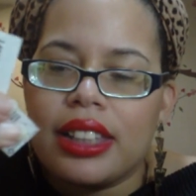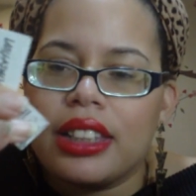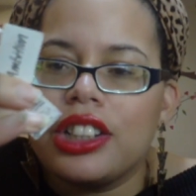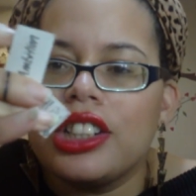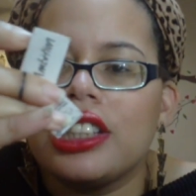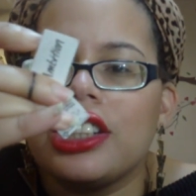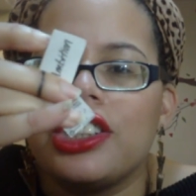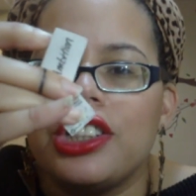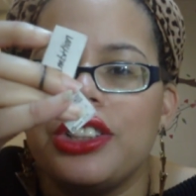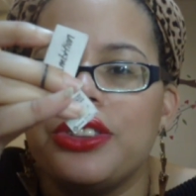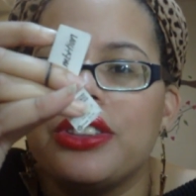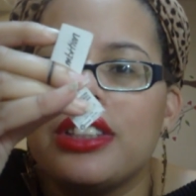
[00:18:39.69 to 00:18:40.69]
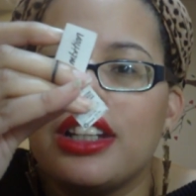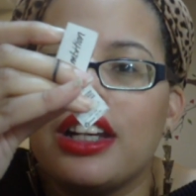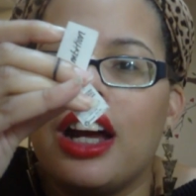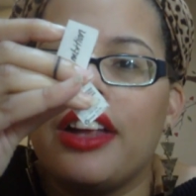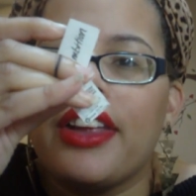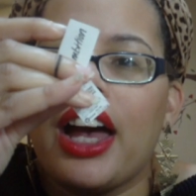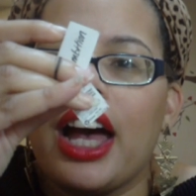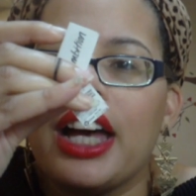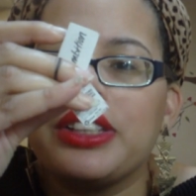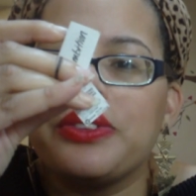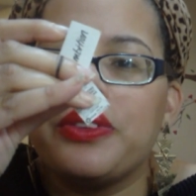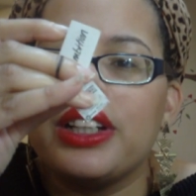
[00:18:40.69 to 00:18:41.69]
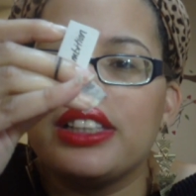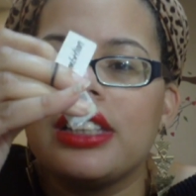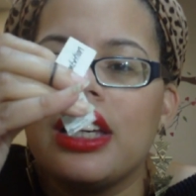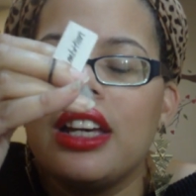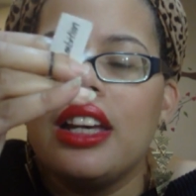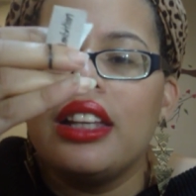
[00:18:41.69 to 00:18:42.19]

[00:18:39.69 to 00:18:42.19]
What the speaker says: I think she said she used it on the eyes once.